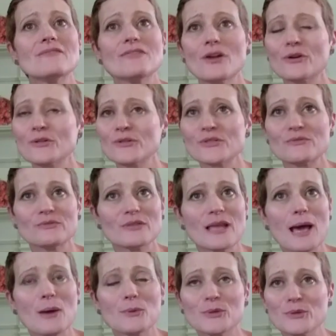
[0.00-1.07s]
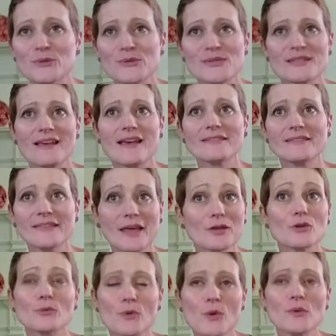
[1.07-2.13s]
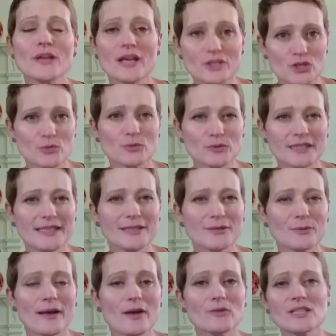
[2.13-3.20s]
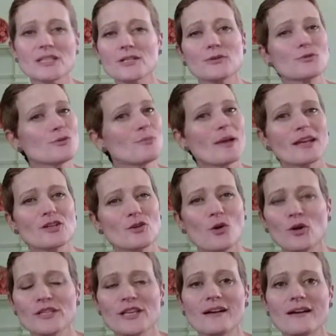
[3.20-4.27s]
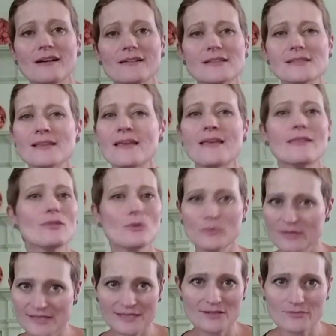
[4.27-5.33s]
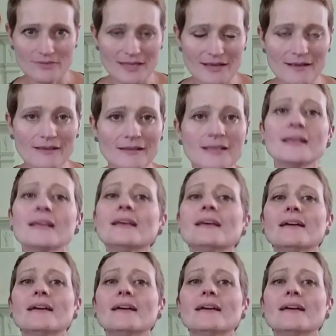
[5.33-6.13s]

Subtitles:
various flowers that grow naturally around here, the magnolias and the wisteria.